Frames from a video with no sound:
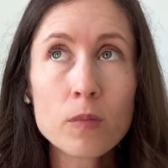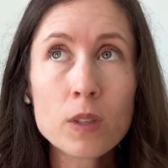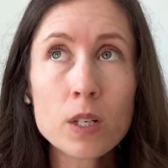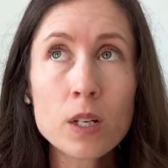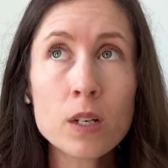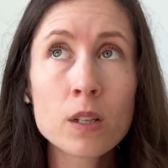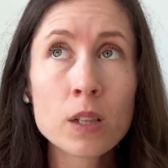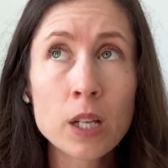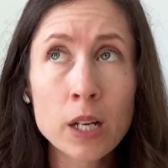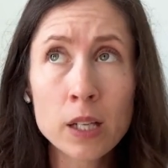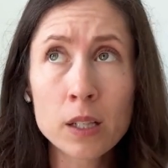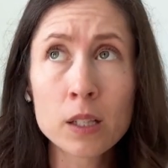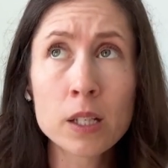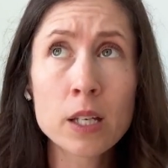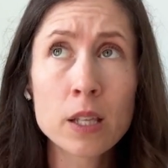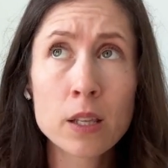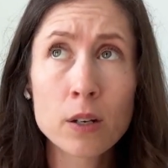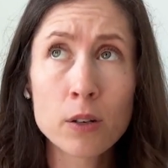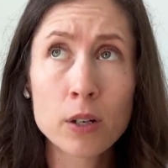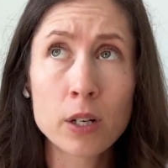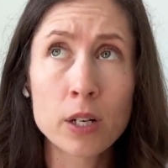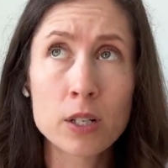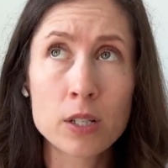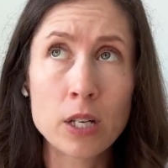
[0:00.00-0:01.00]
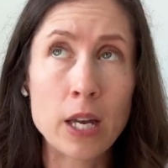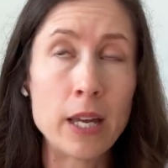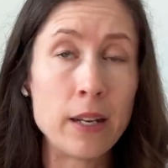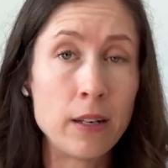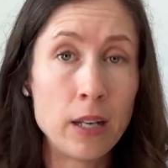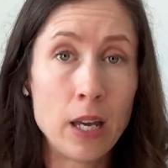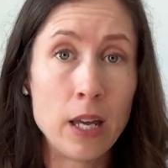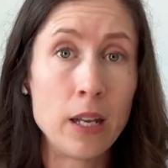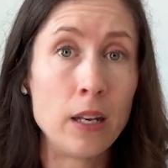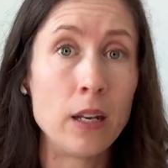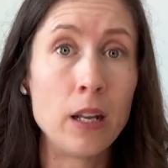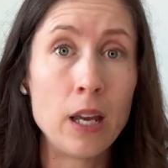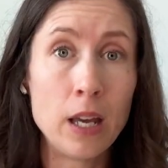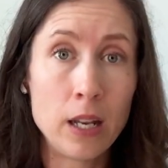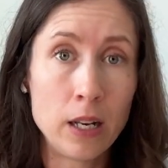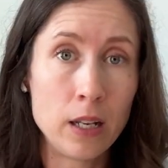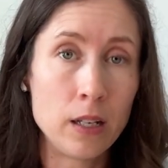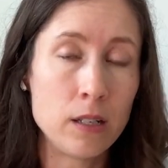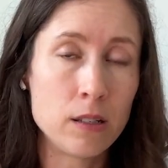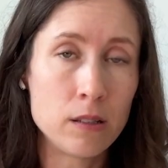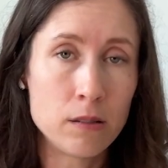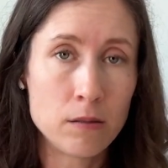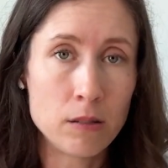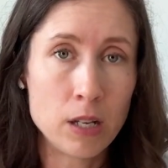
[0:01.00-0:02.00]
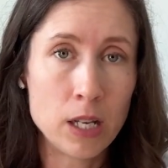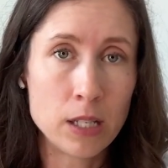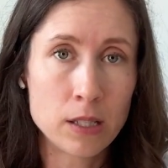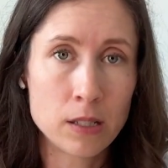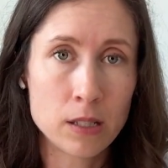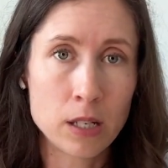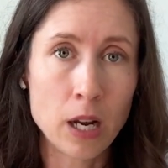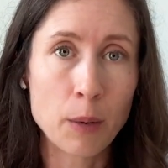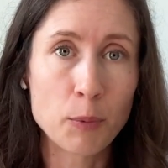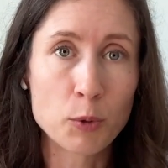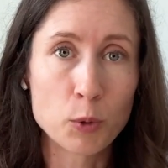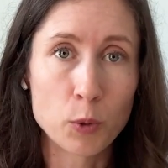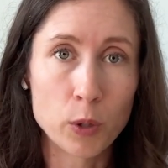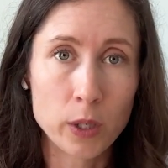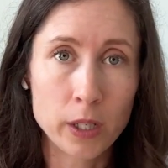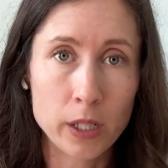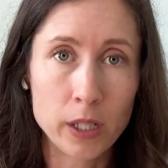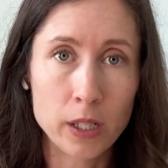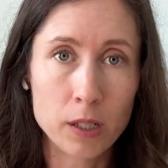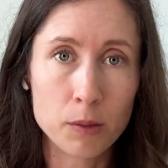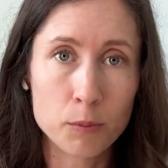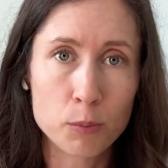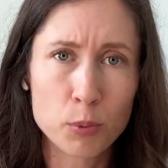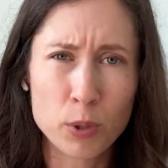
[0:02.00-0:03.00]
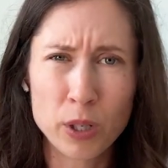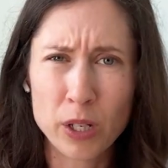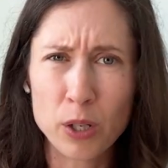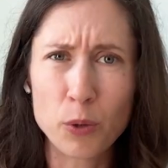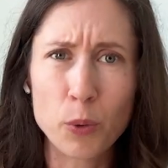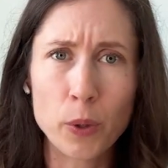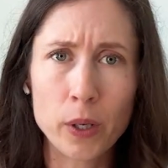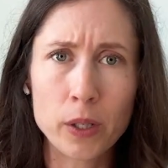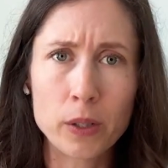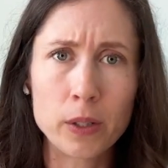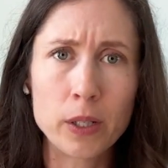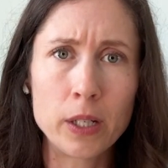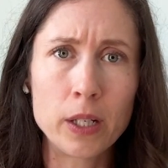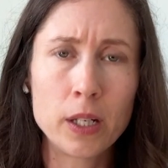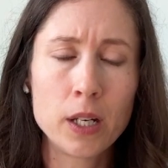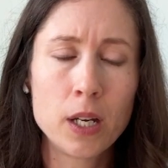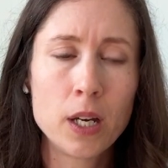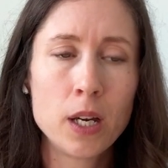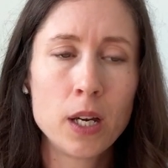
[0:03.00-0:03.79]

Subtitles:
Luckily, it stopped working pretty quickly.